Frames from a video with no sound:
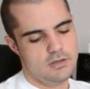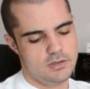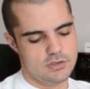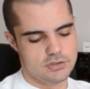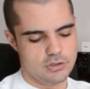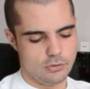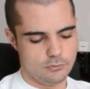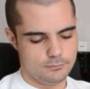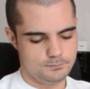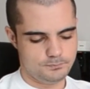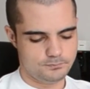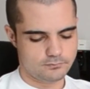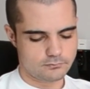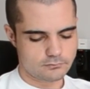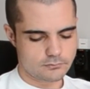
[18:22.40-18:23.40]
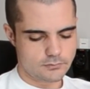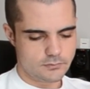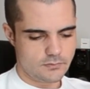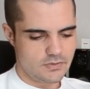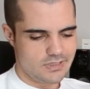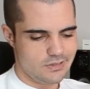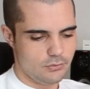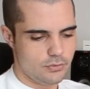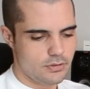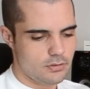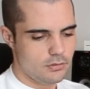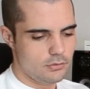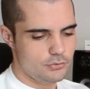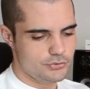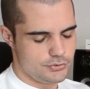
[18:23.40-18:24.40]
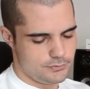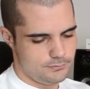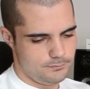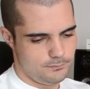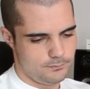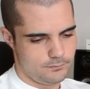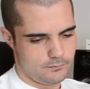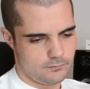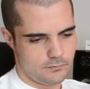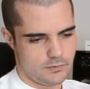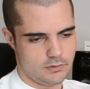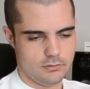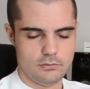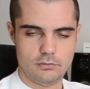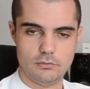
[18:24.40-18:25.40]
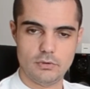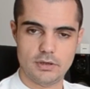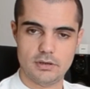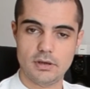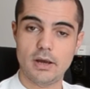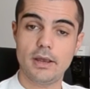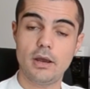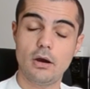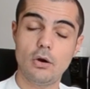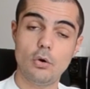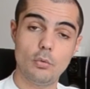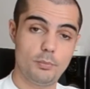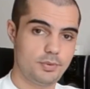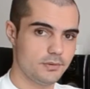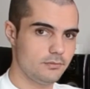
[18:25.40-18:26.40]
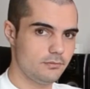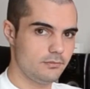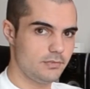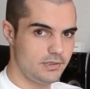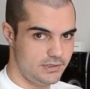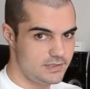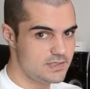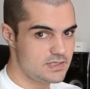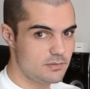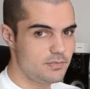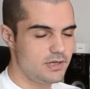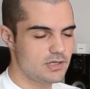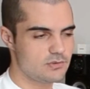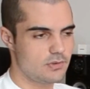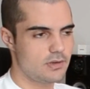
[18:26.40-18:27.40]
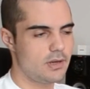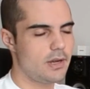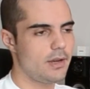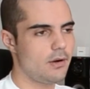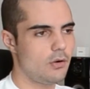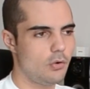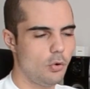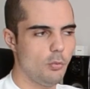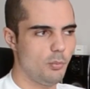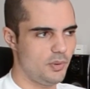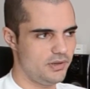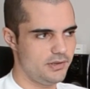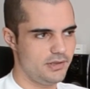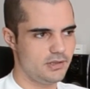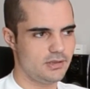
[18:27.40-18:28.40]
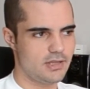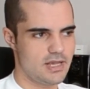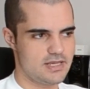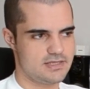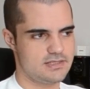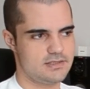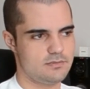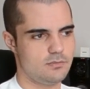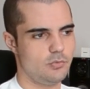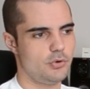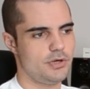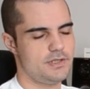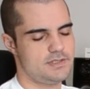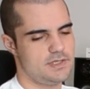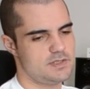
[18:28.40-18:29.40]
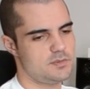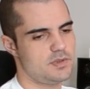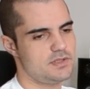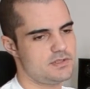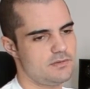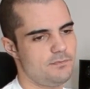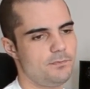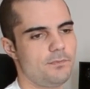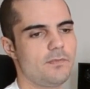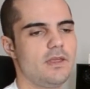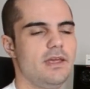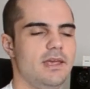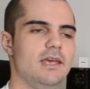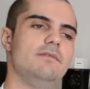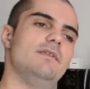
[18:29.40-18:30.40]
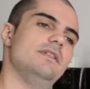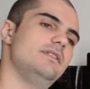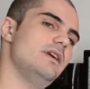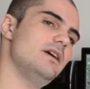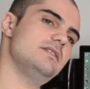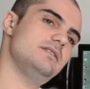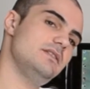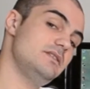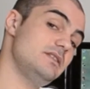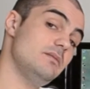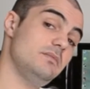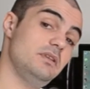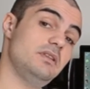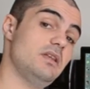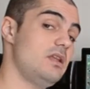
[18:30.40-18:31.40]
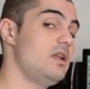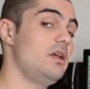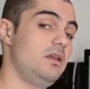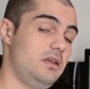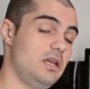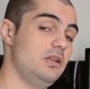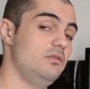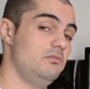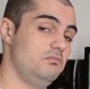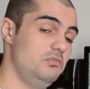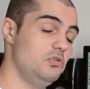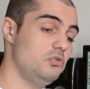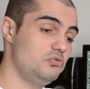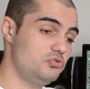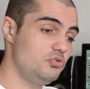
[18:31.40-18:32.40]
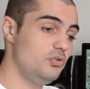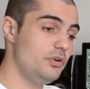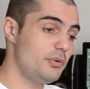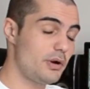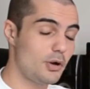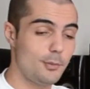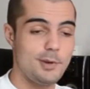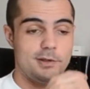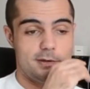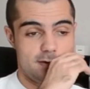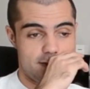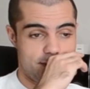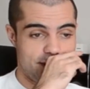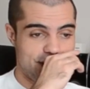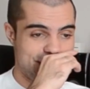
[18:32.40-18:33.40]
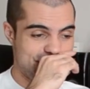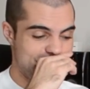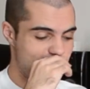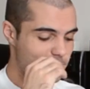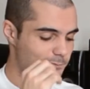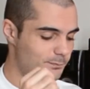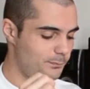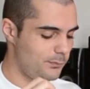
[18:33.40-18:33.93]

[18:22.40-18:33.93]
So, good conclusion. One, I hope, and this is the biggest one, I hope it lasts more than 6 months. If it does, it's something that I can truly recommend as a purchase.